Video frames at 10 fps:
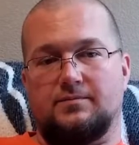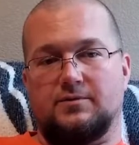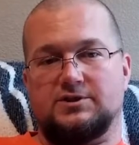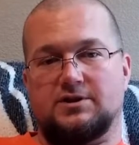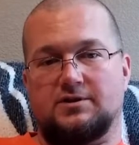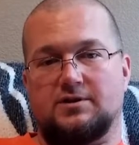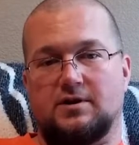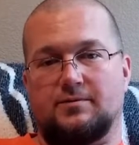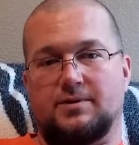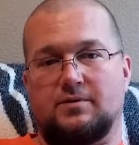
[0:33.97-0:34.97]
we started
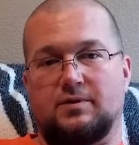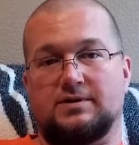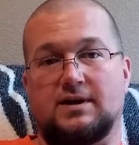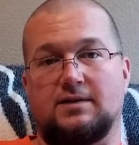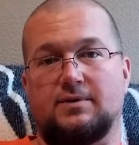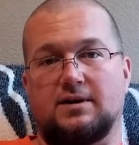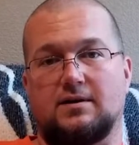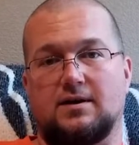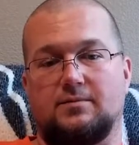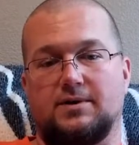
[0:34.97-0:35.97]
talking about what time I
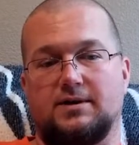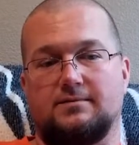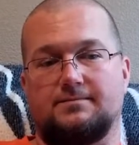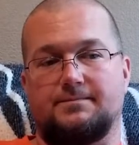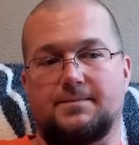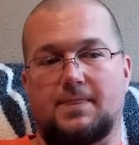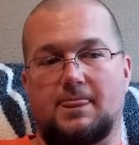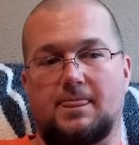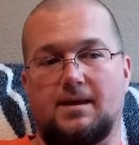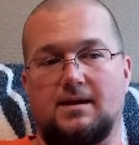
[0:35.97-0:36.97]
could come in,
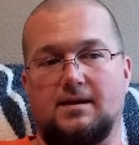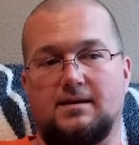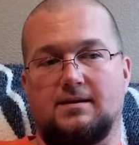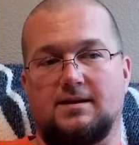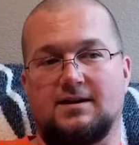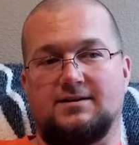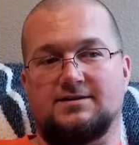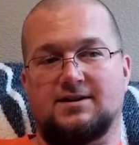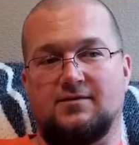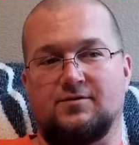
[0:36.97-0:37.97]
and then I
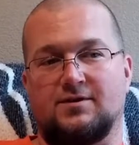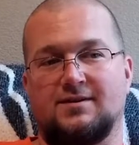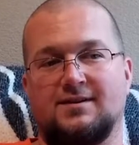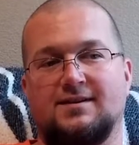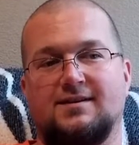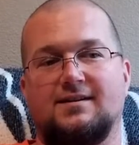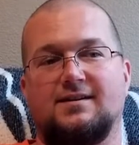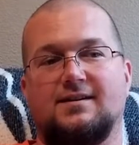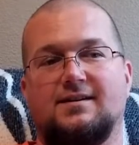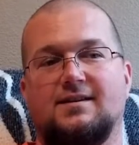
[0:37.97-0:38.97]
discovered
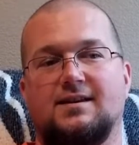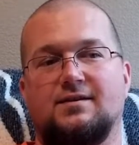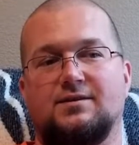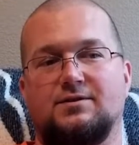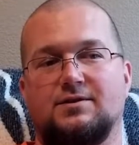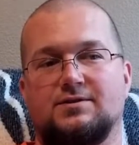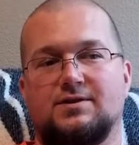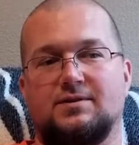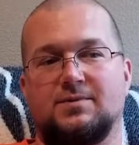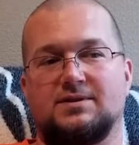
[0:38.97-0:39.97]
they only do their
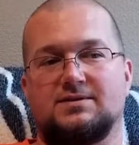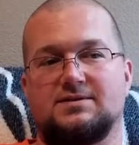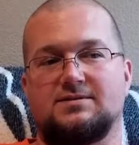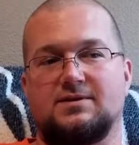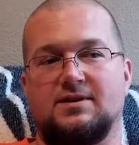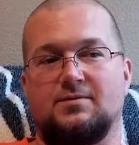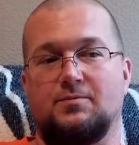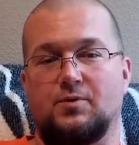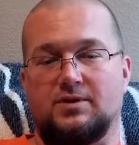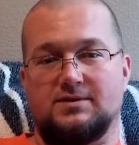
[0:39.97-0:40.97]
treatments in the
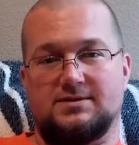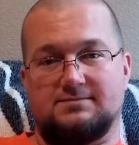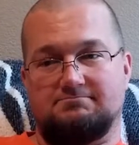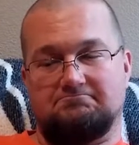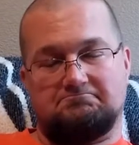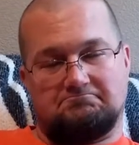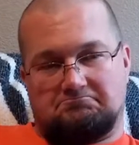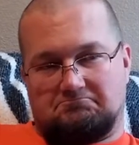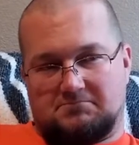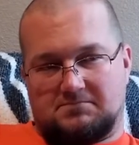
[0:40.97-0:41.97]
mornings.
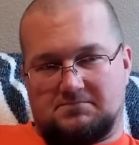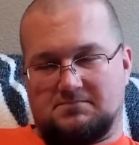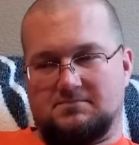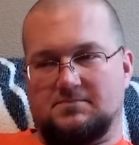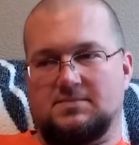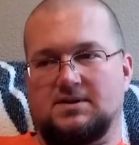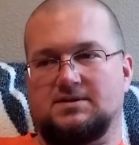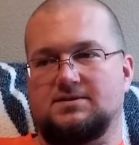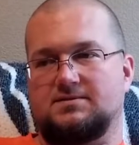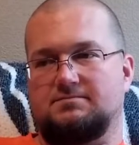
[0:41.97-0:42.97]

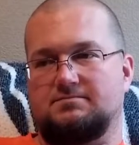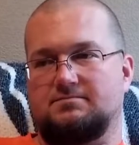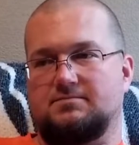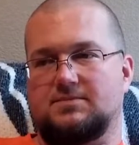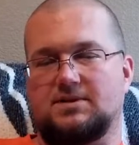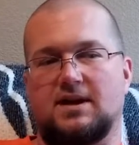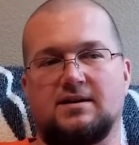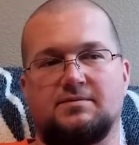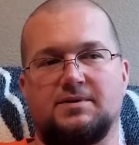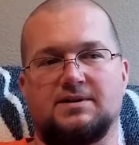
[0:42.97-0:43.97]
That's kind
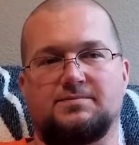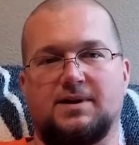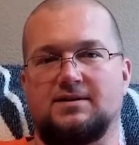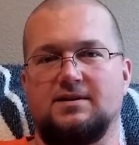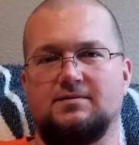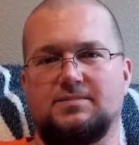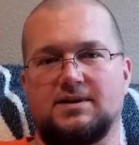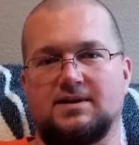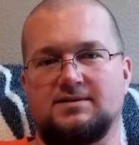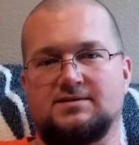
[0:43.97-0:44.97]
of to be expected
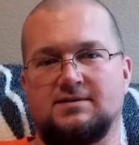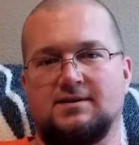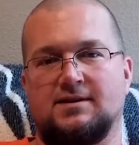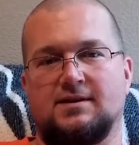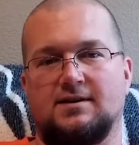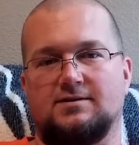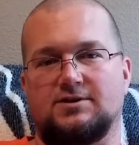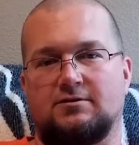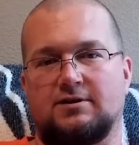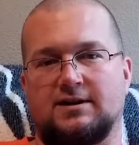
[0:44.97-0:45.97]
because
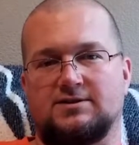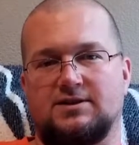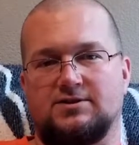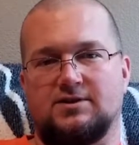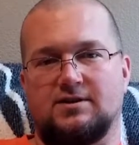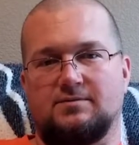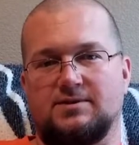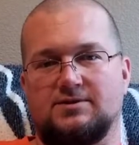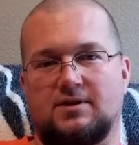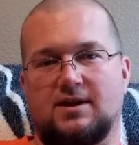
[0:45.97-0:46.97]
general anesthesia
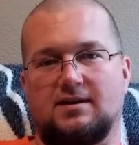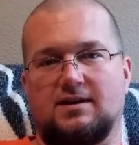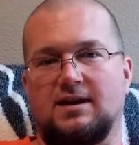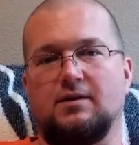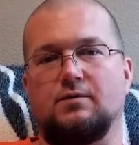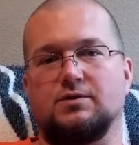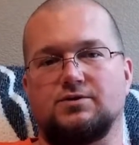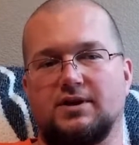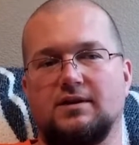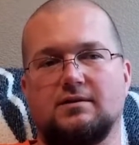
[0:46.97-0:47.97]
means you can't eat or
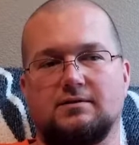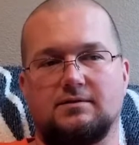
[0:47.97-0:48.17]
drink